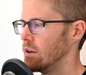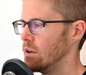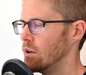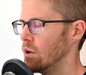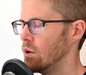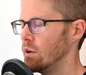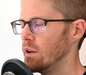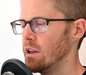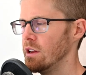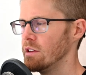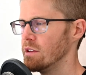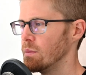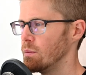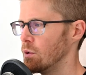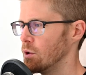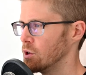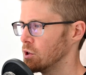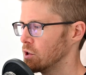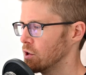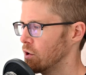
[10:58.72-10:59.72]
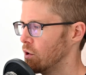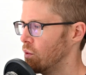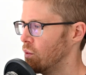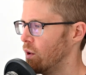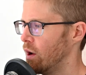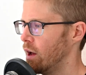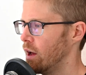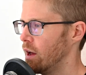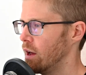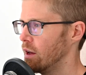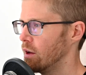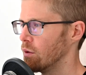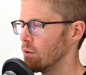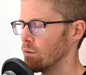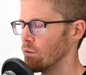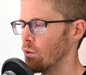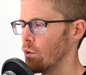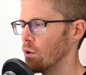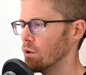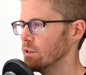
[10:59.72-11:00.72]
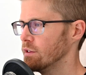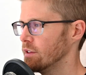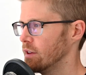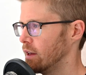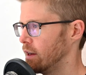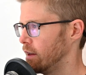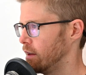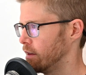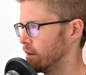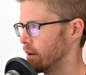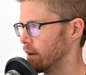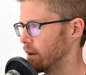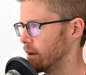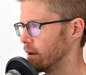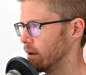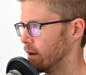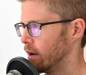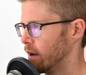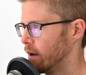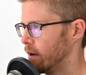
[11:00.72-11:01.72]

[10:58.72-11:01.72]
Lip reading: No need to push it away or force anything.